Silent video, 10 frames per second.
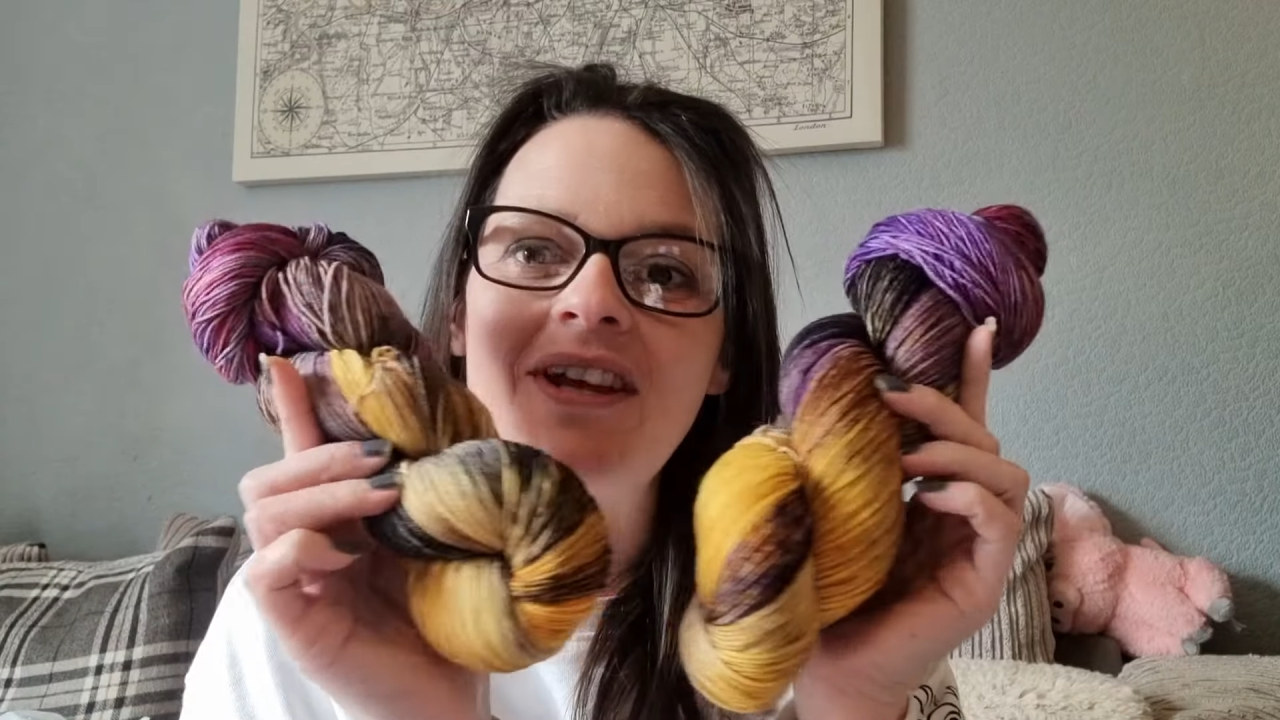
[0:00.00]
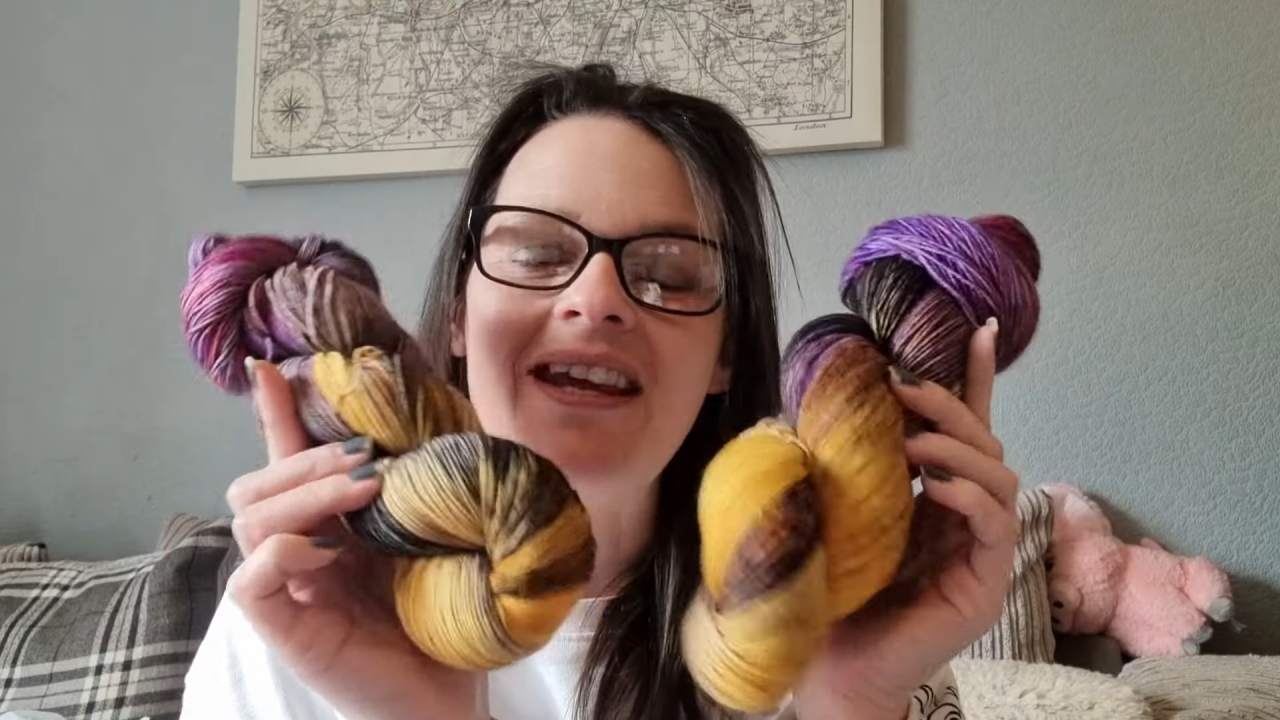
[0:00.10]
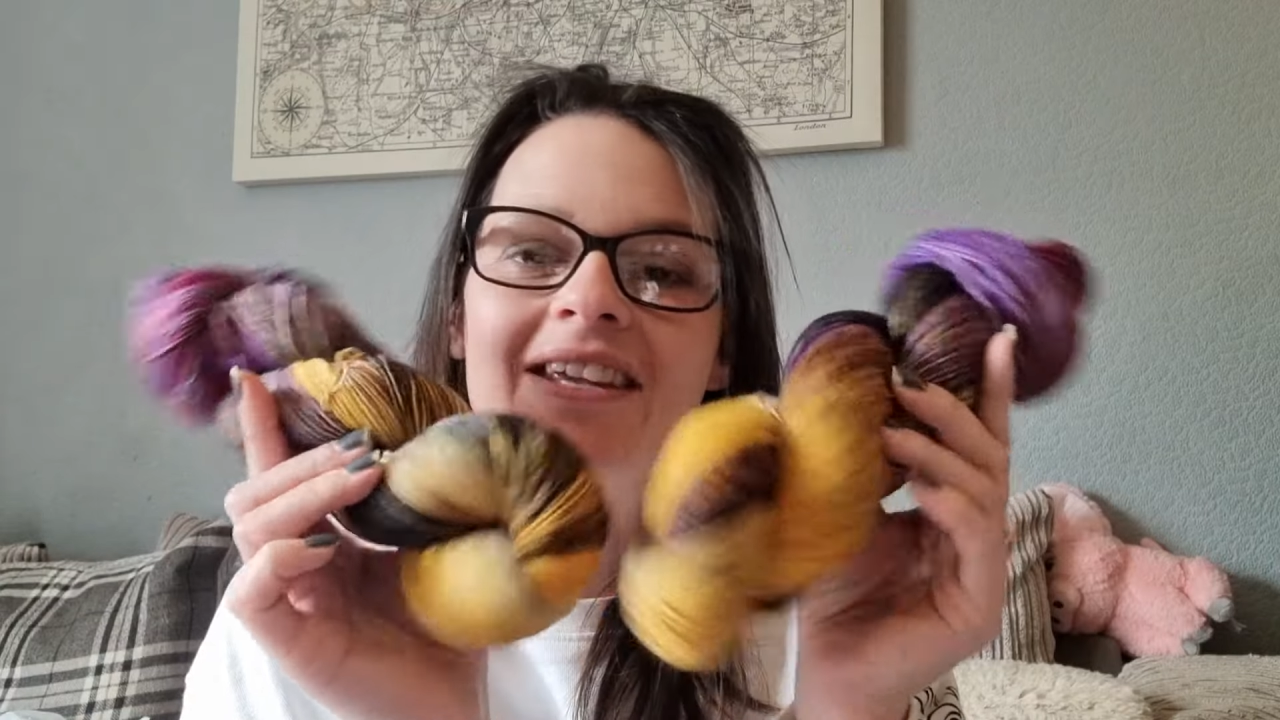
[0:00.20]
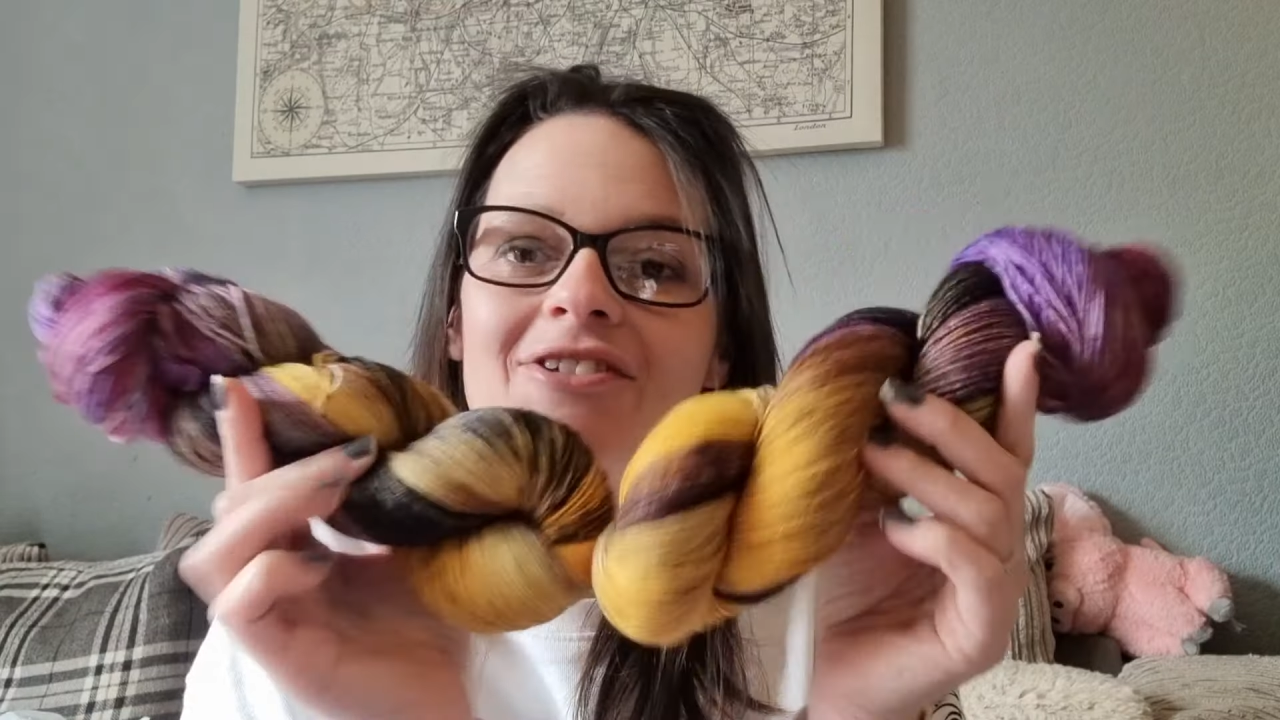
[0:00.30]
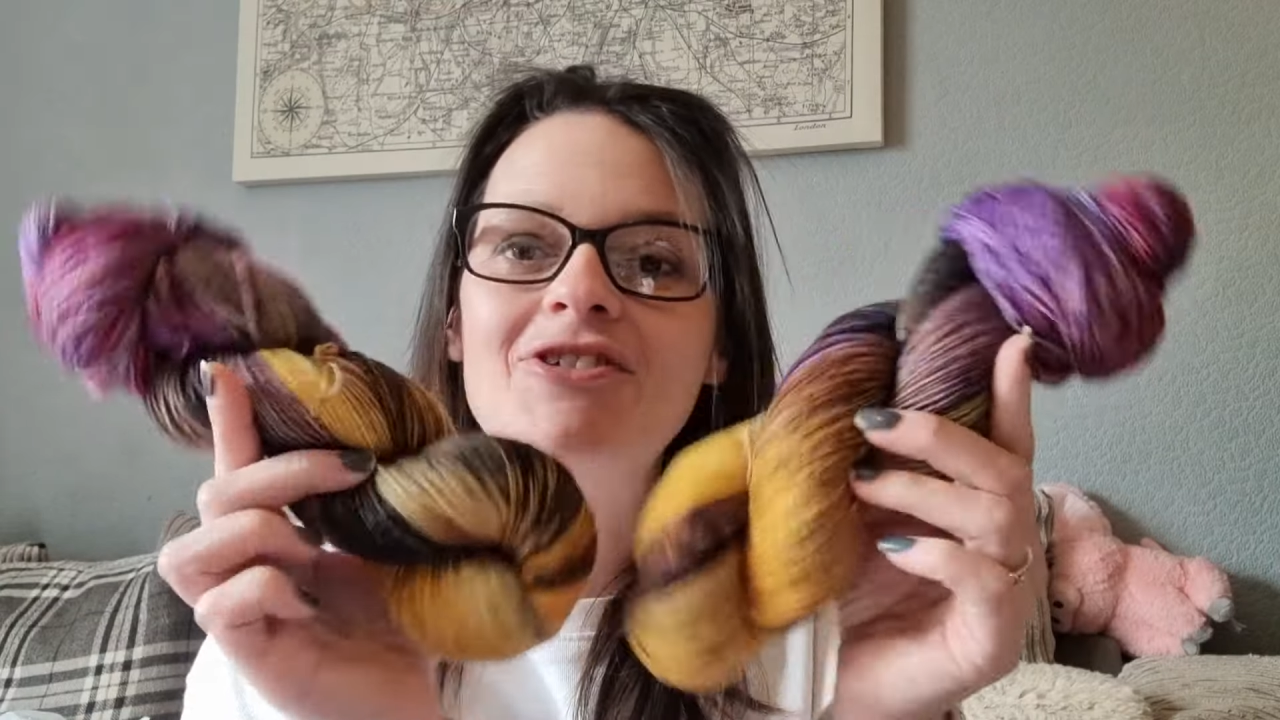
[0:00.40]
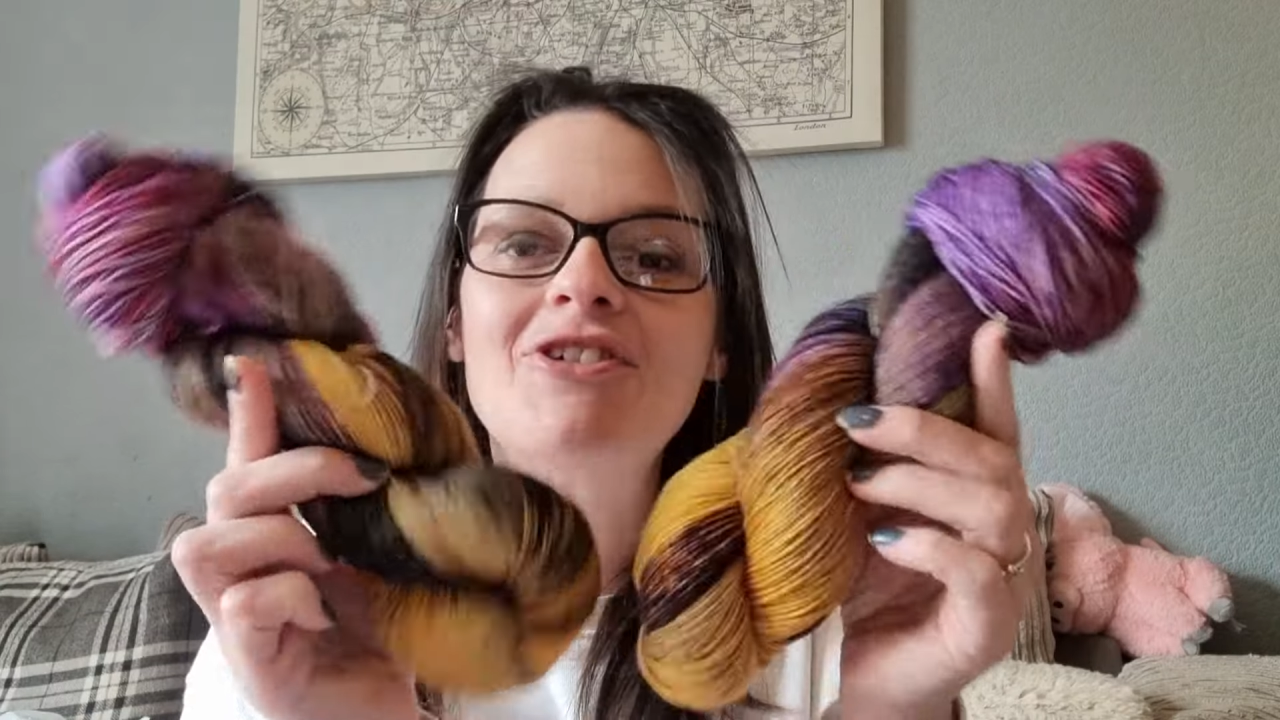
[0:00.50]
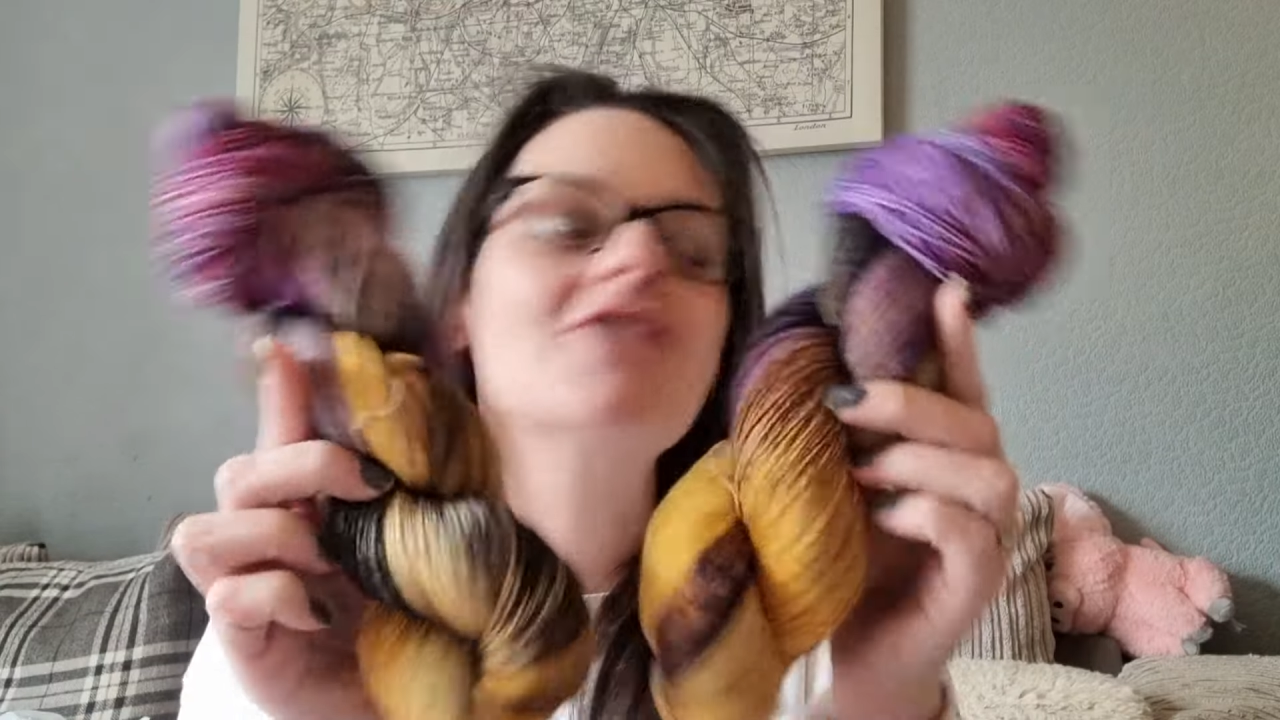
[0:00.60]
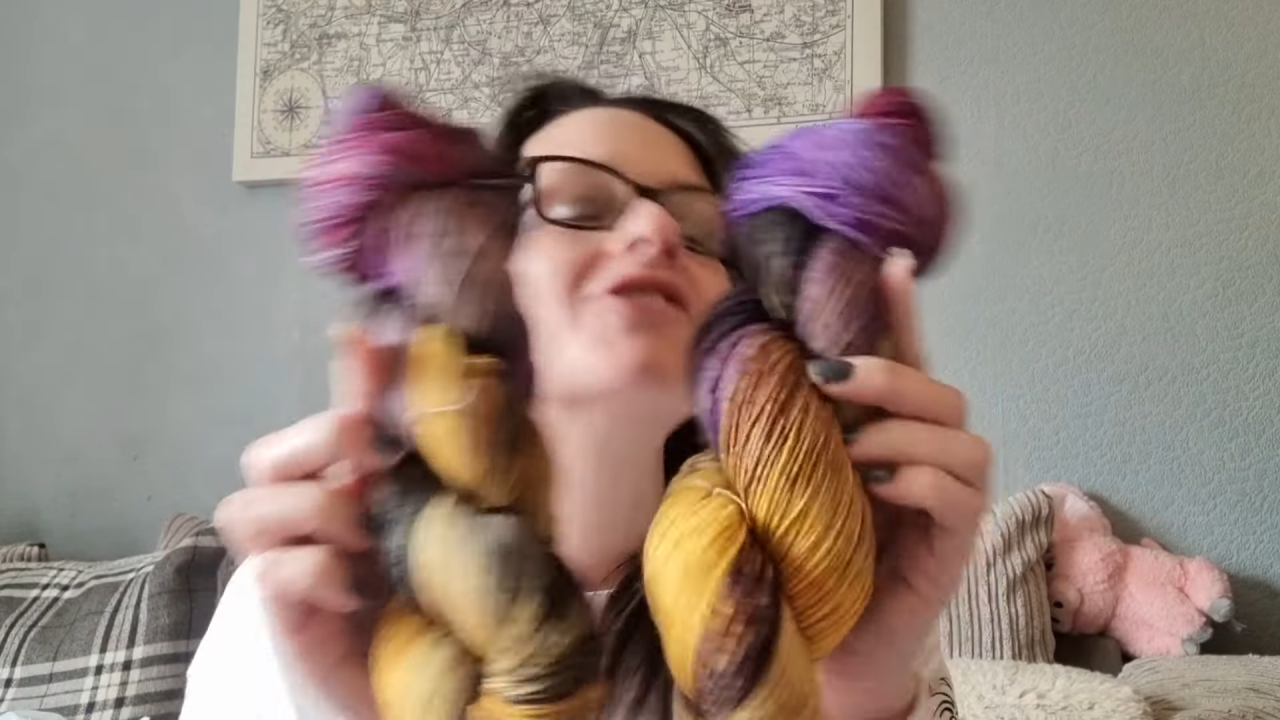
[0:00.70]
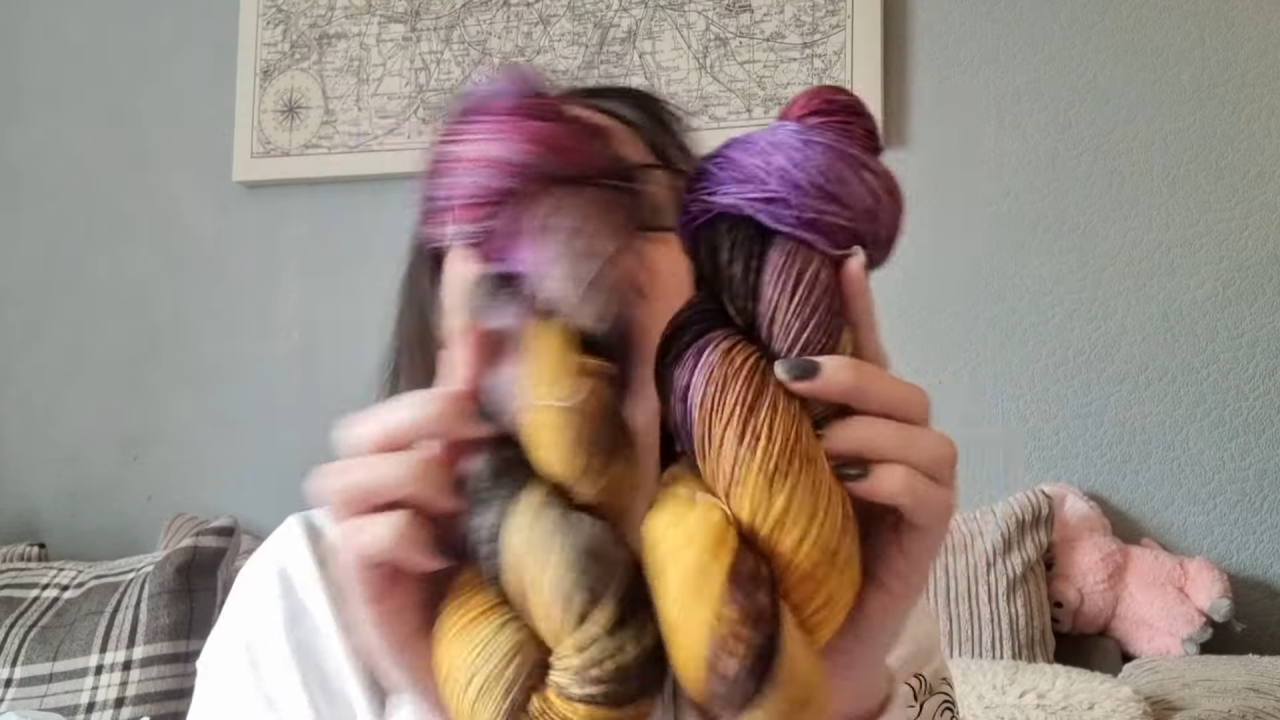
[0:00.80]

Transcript: it is just